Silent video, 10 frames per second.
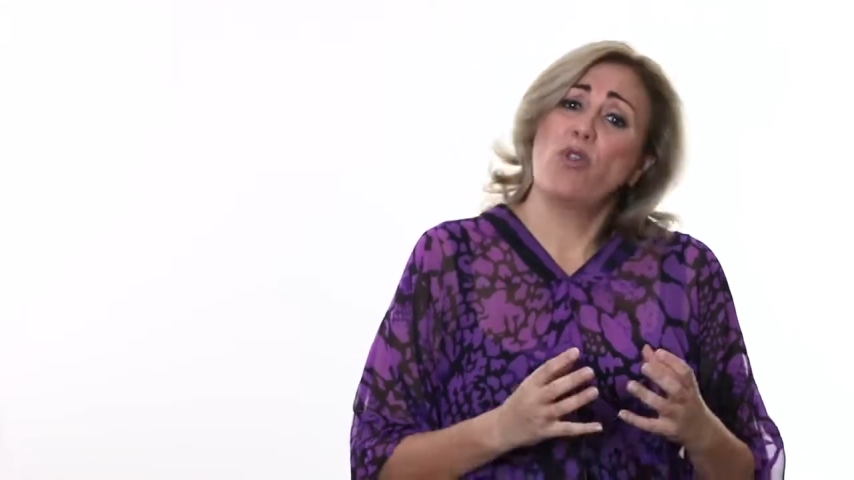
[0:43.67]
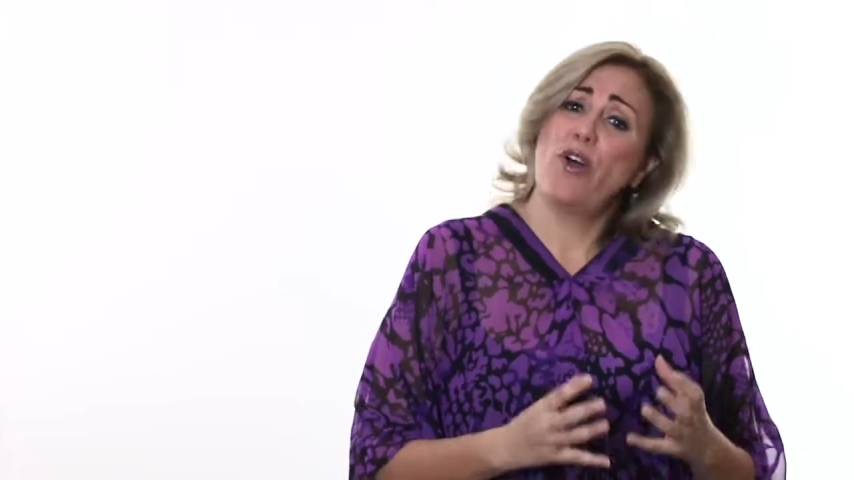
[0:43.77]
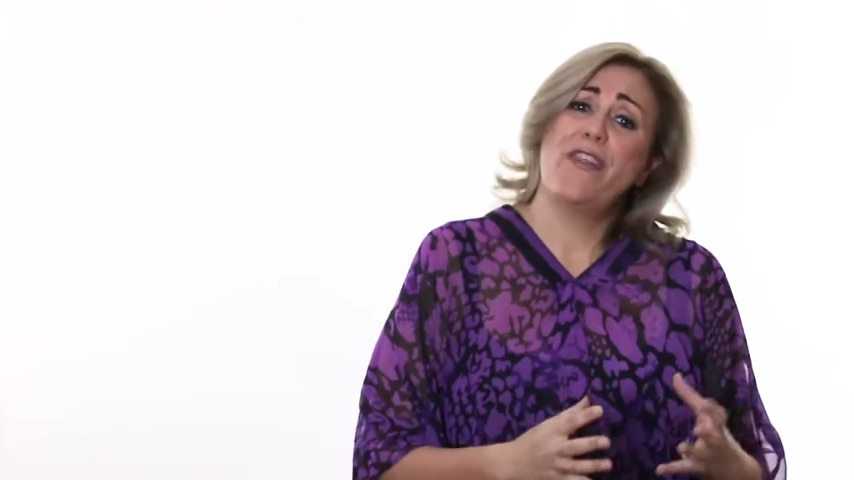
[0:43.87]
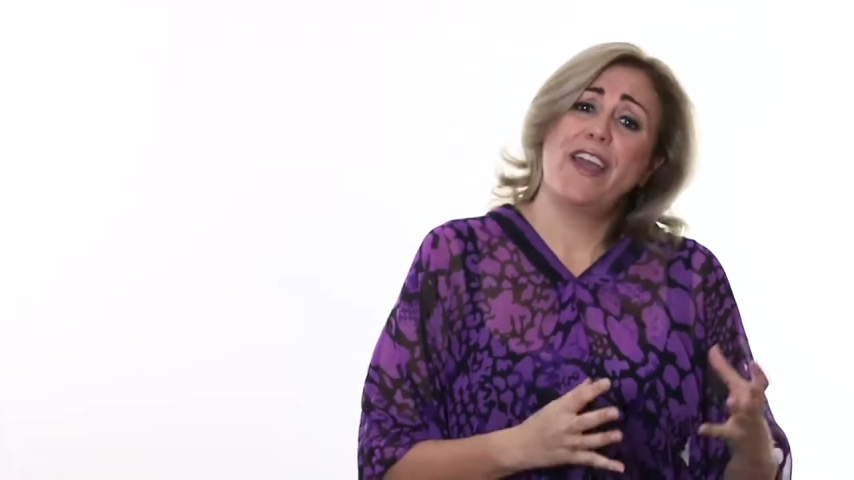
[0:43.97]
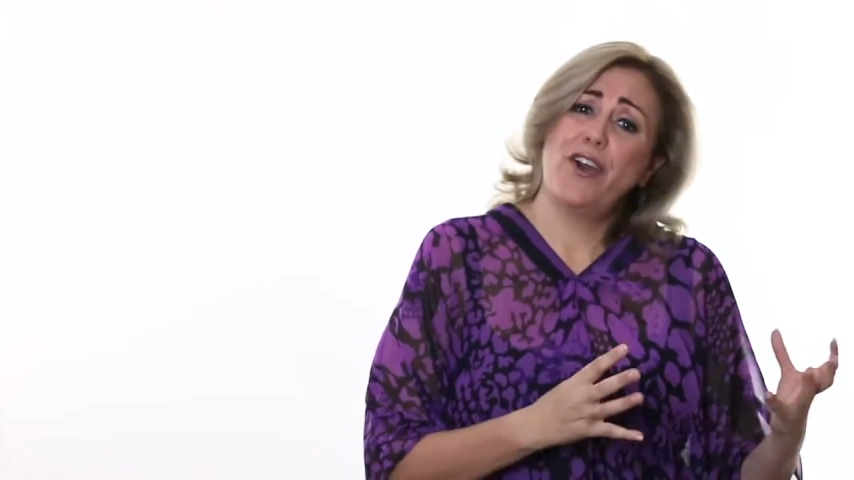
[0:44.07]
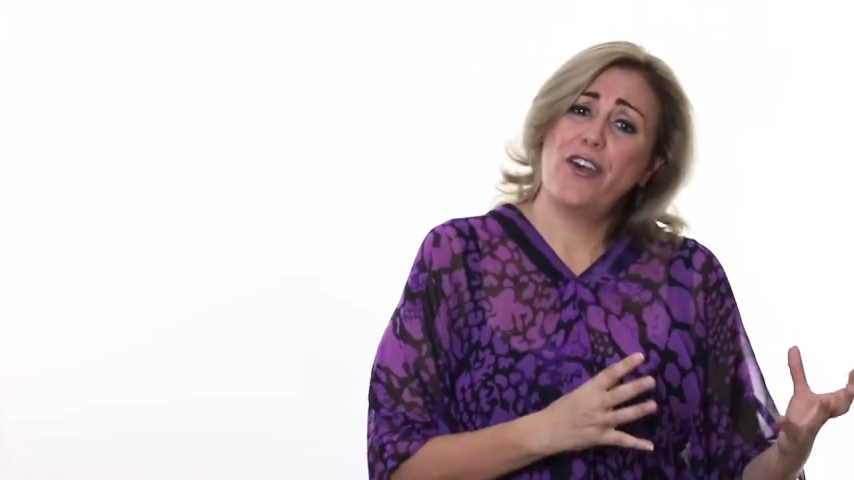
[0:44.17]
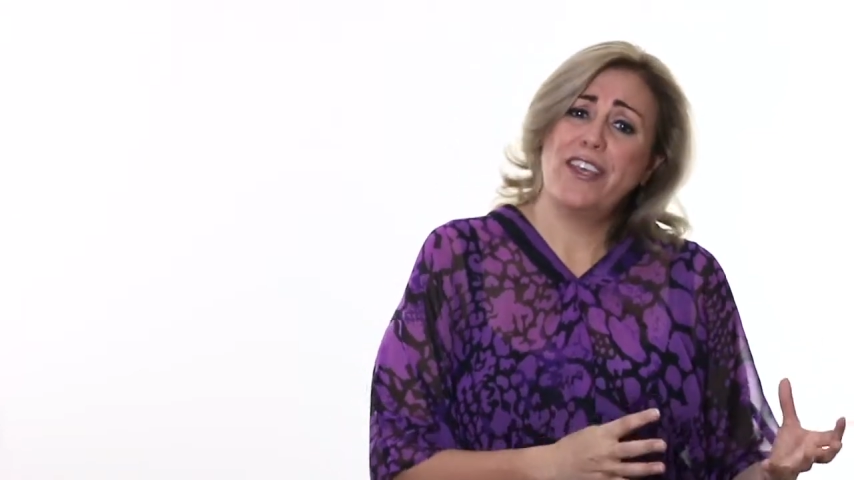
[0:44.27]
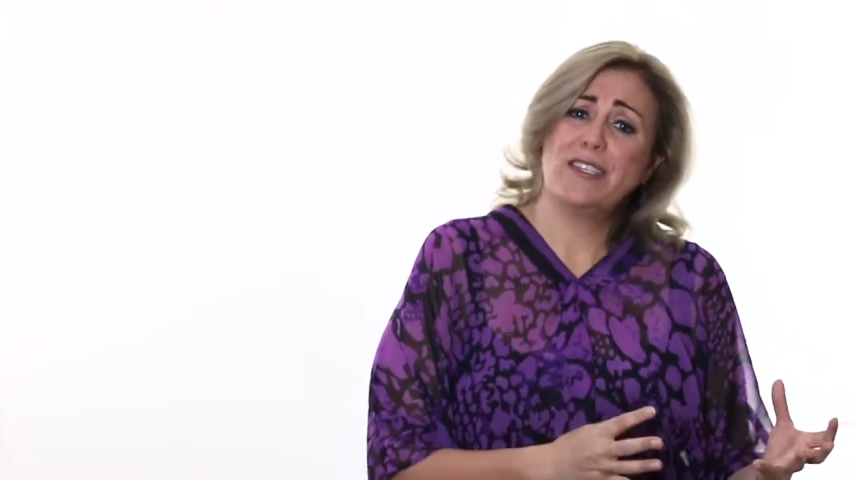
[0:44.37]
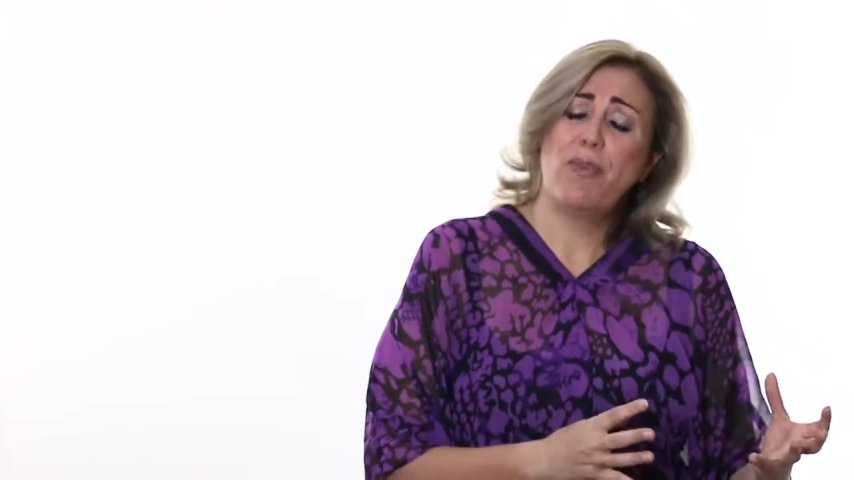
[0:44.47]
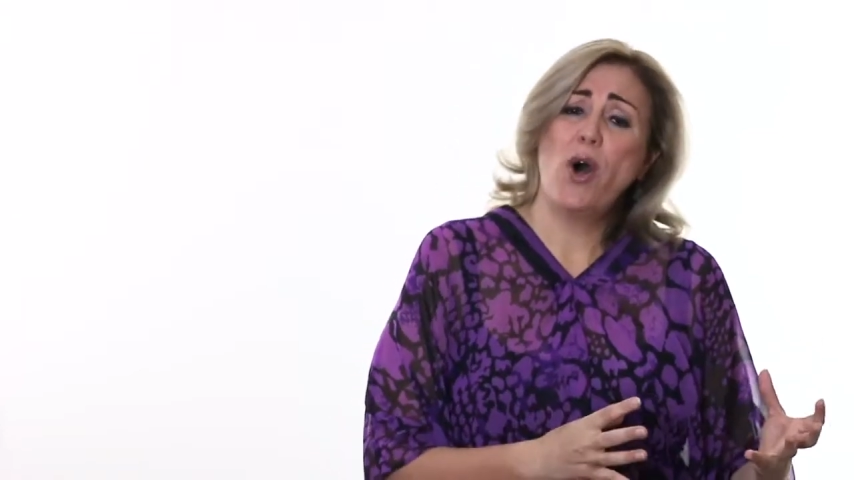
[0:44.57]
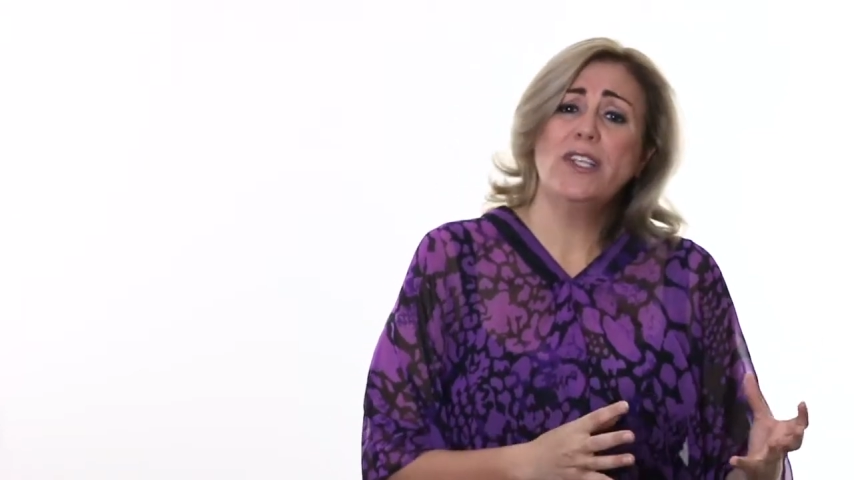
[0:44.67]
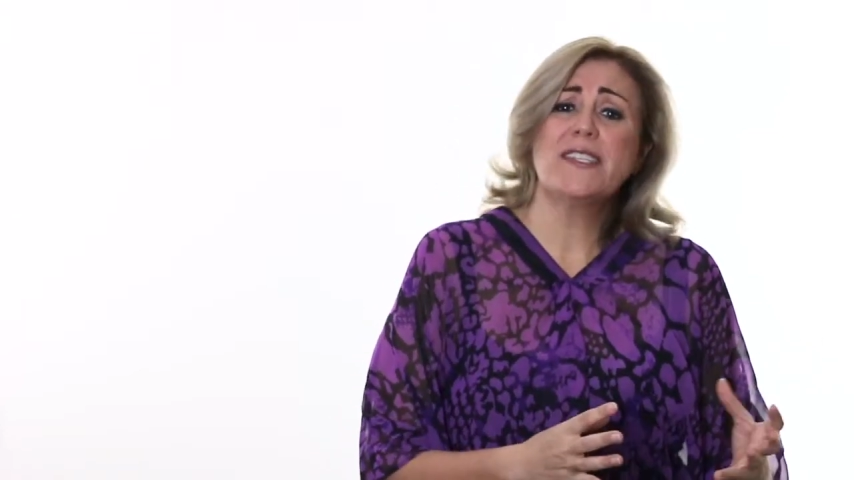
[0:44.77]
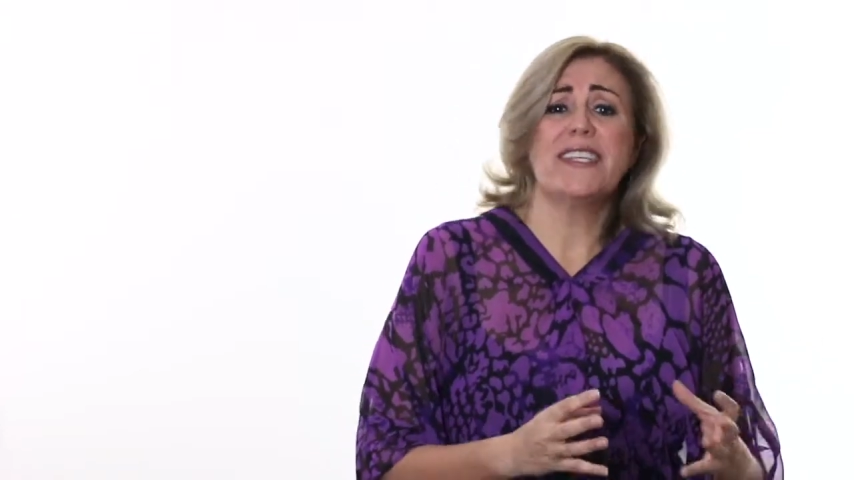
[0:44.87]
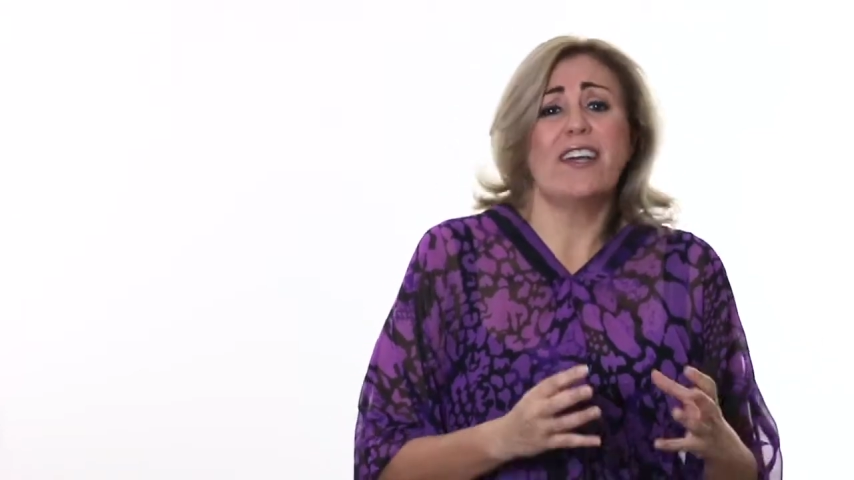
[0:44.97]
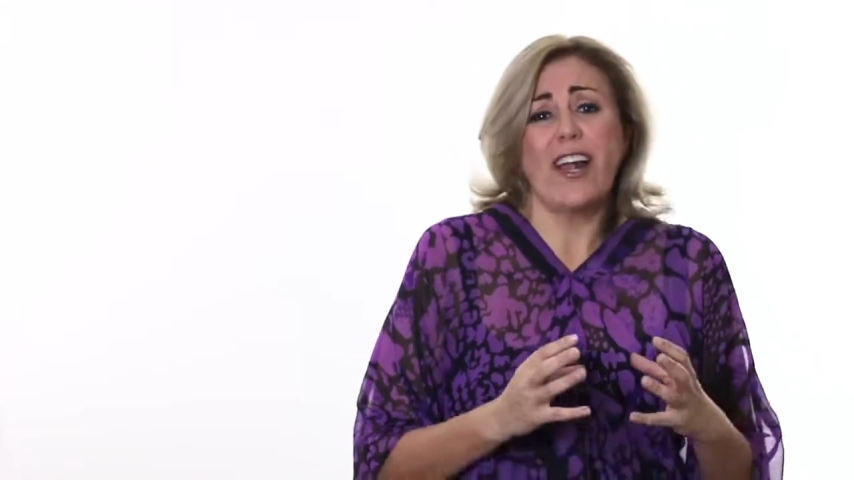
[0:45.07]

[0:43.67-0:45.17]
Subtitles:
although they know there's a policy,